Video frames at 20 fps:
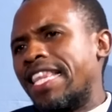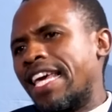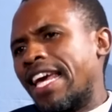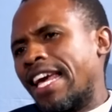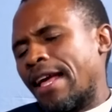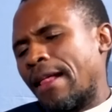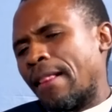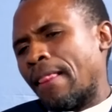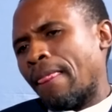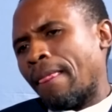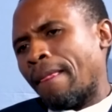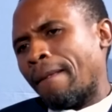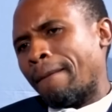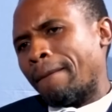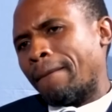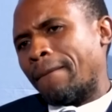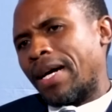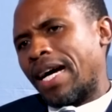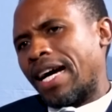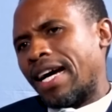there,
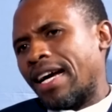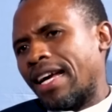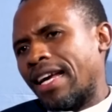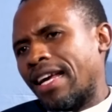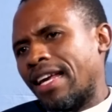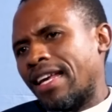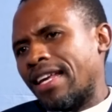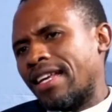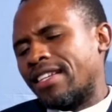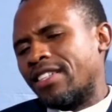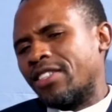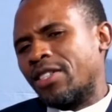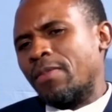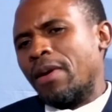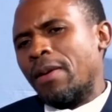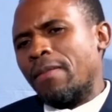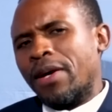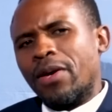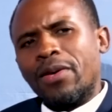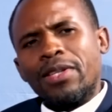I
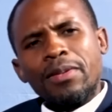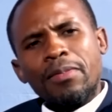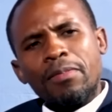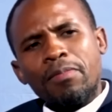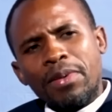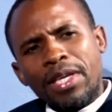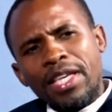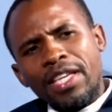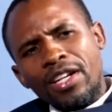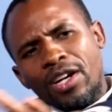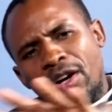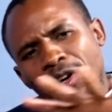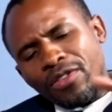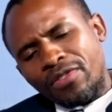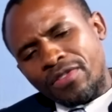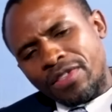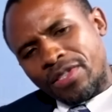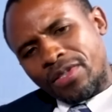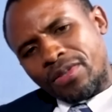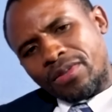remember it was a big
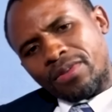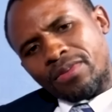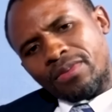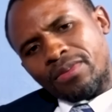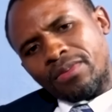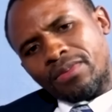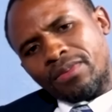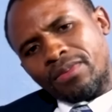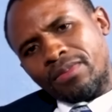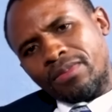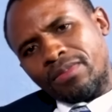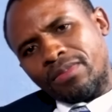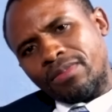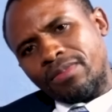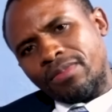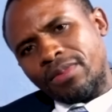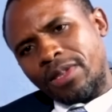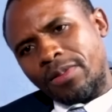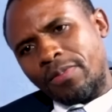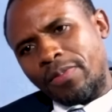office
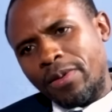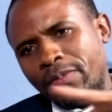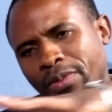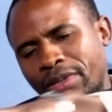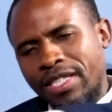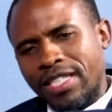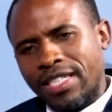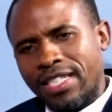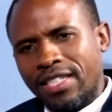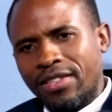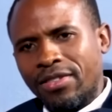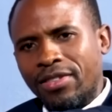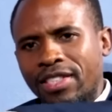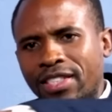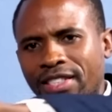with people sitting on